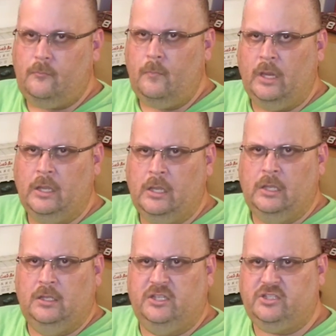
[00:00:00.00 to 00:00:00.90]
There's a
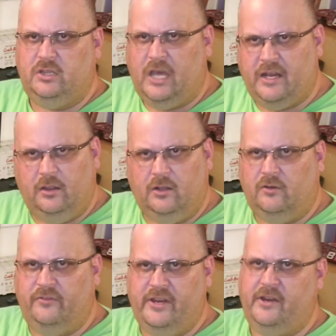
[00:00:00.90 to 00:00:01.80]
lot of little
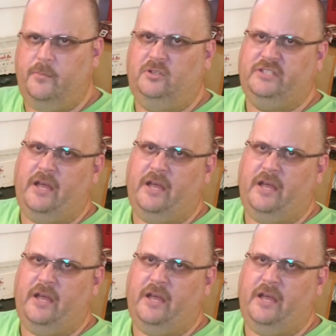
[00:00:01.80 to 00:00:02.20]
variables out there.